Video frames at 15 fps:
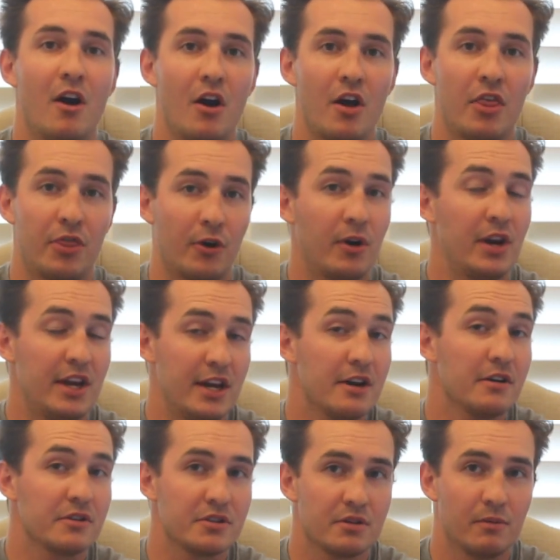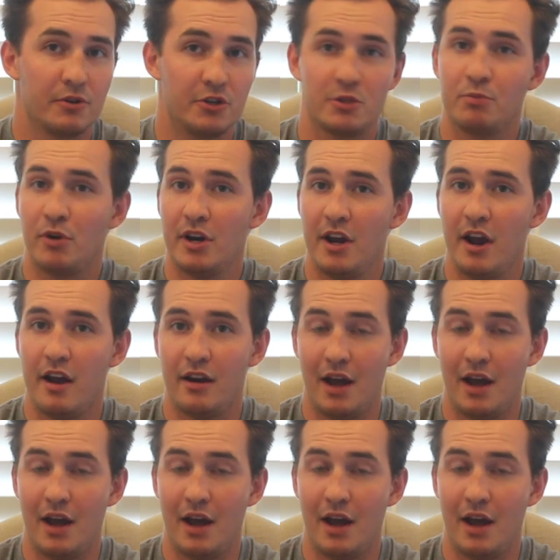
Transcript: 30 years, which is pretty good.